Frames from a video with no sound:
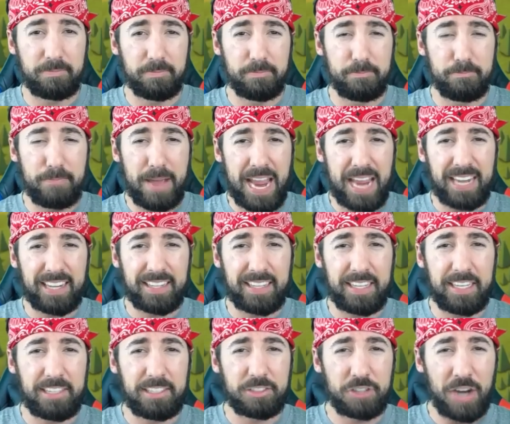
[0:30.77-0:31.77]

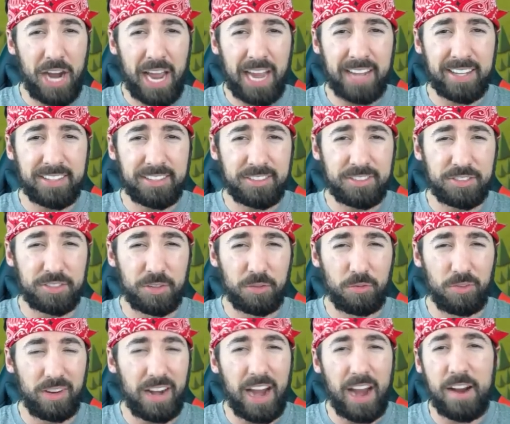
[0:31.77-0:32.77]
manly dragons,
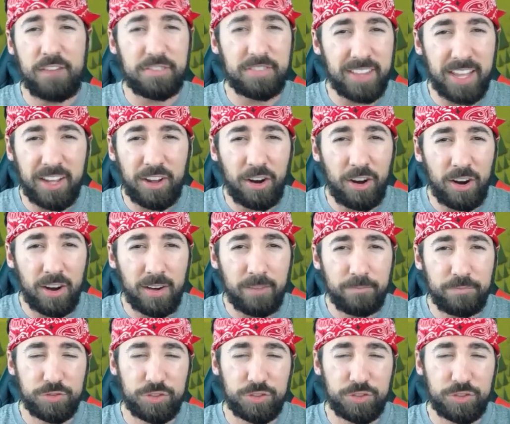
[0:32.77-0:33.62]
whatever they are.